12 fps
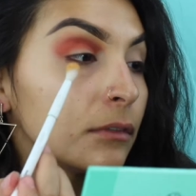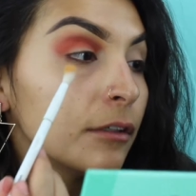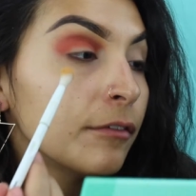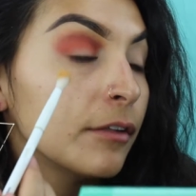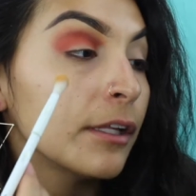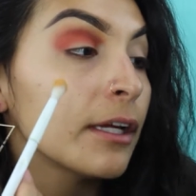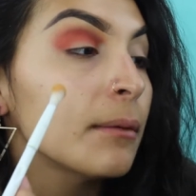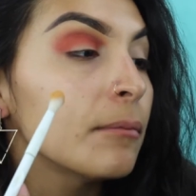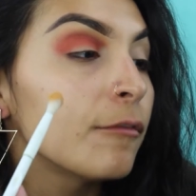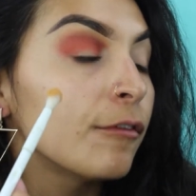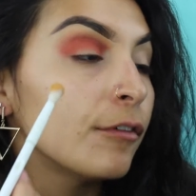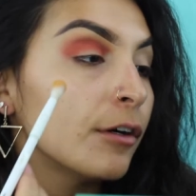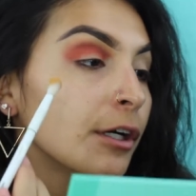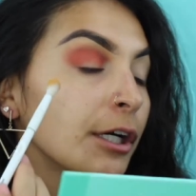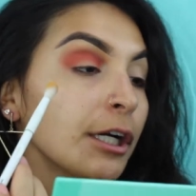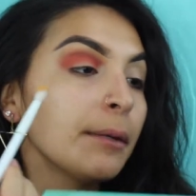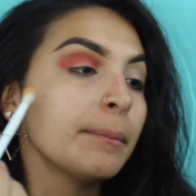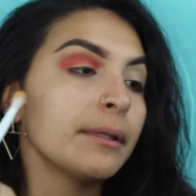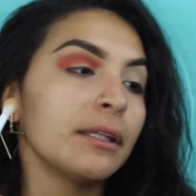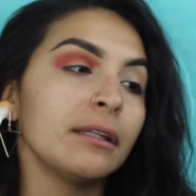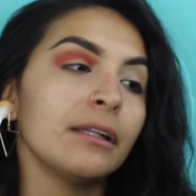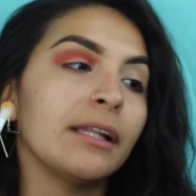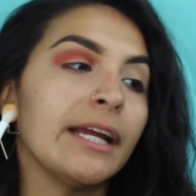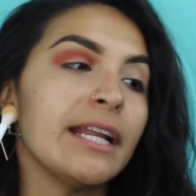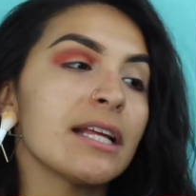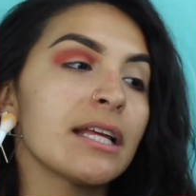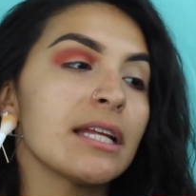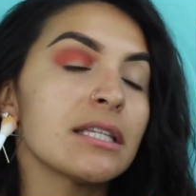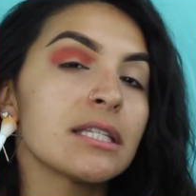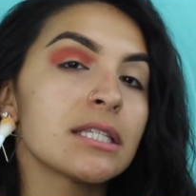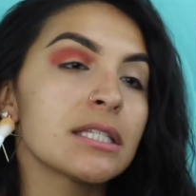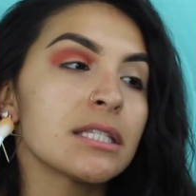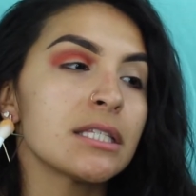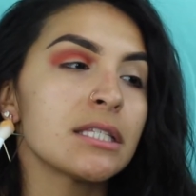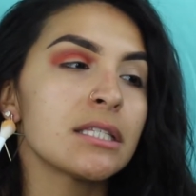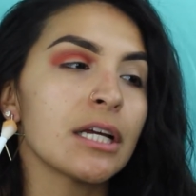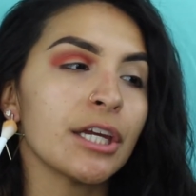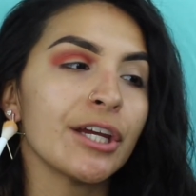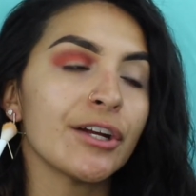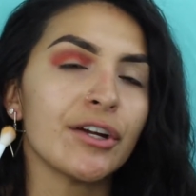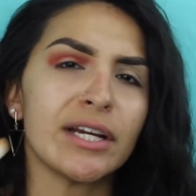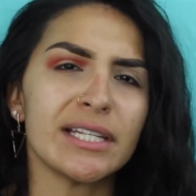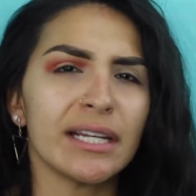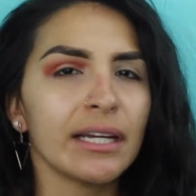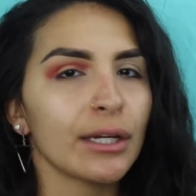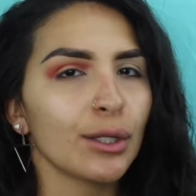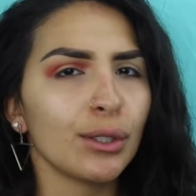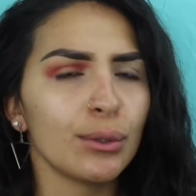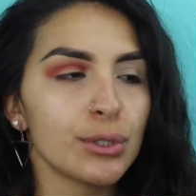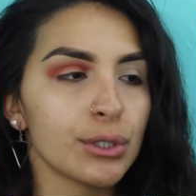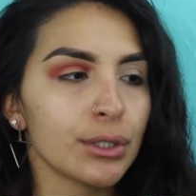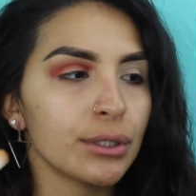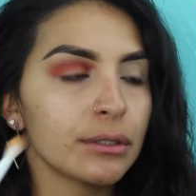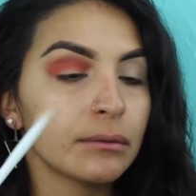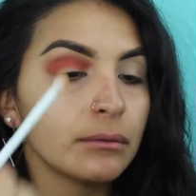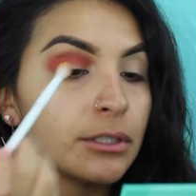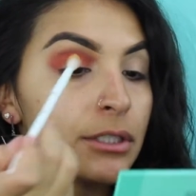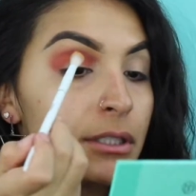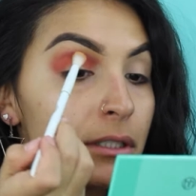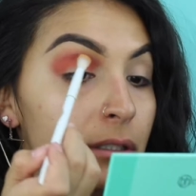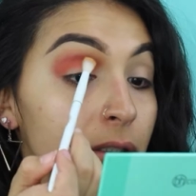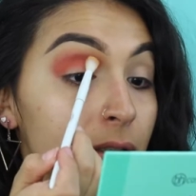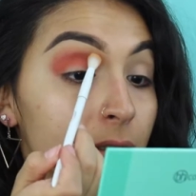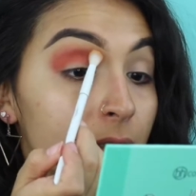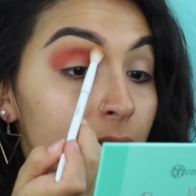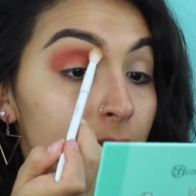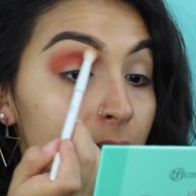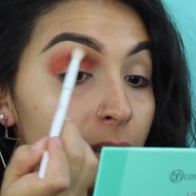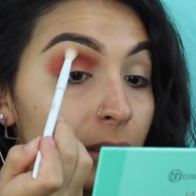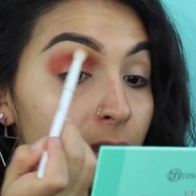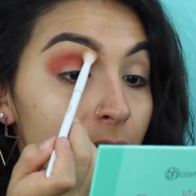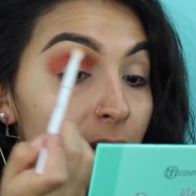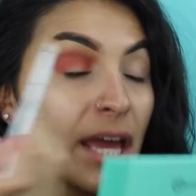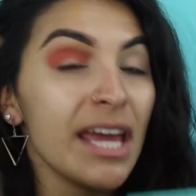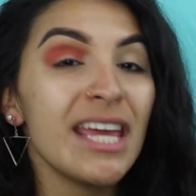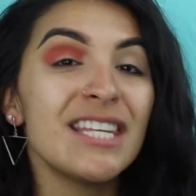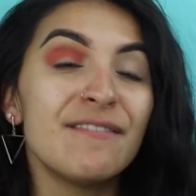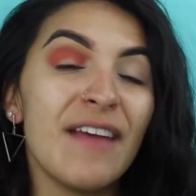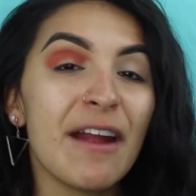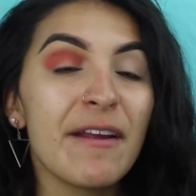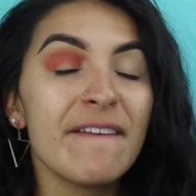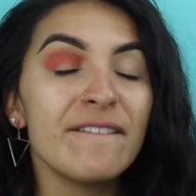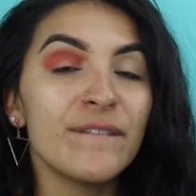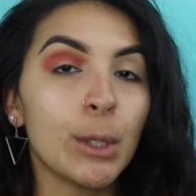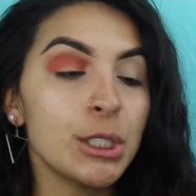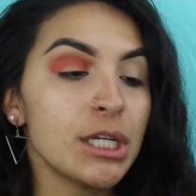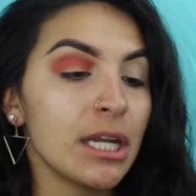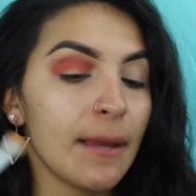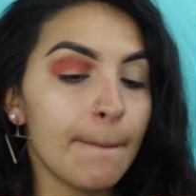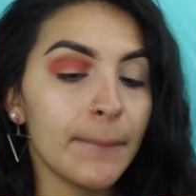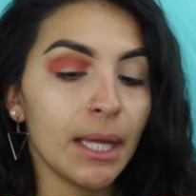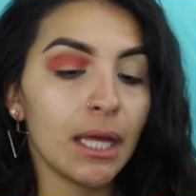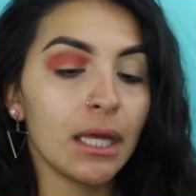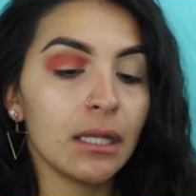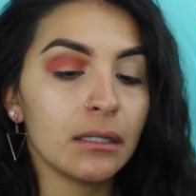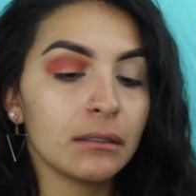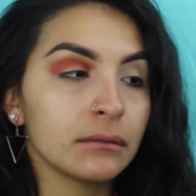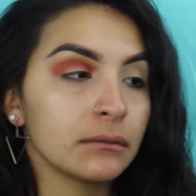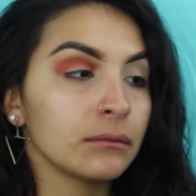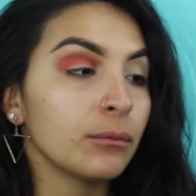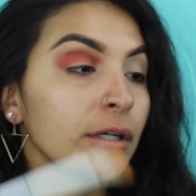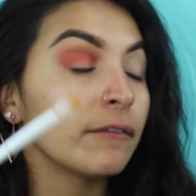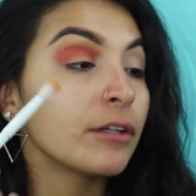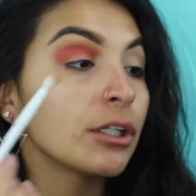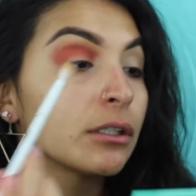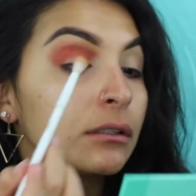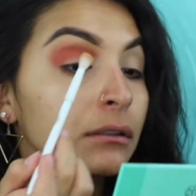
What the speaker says: I feel like I'm far, but then the lighting gets suckier as I get closer, which is very unfortunate, but whatever.